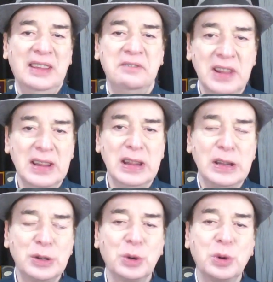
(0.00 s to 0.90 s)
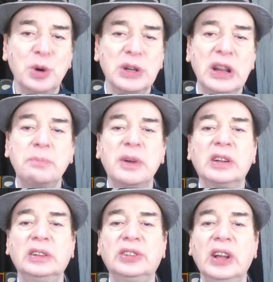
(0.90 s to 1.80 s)
We need to go deeper
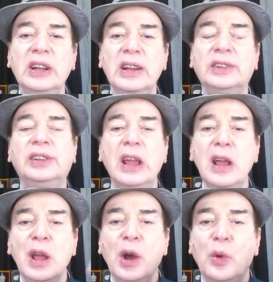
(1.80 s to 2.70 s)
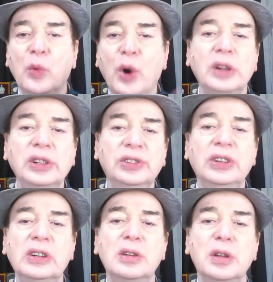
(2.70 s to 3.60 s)
inside and say, what is
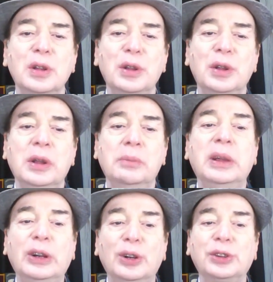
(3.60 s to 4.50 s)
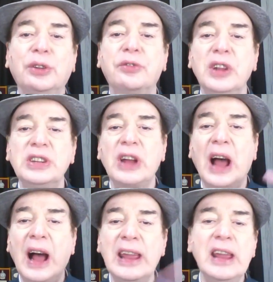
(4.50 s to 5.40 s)
it because of which
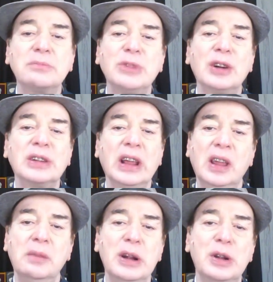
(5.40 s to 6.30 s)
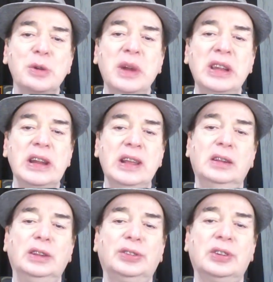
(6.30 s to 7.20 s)
I am not able to
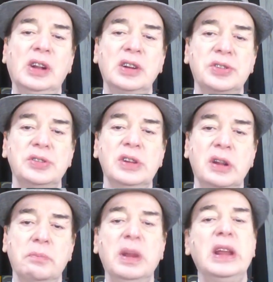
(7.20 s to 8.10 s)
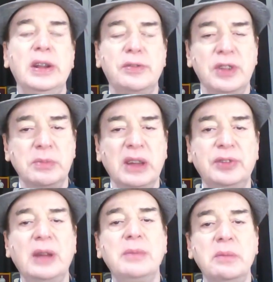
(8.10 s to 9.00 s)
maintain this relationship, be it with my
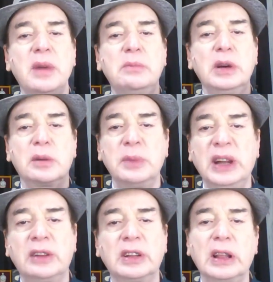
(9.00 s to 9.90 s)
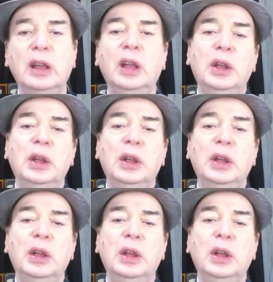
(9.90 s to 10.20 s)
family member, be it with uh,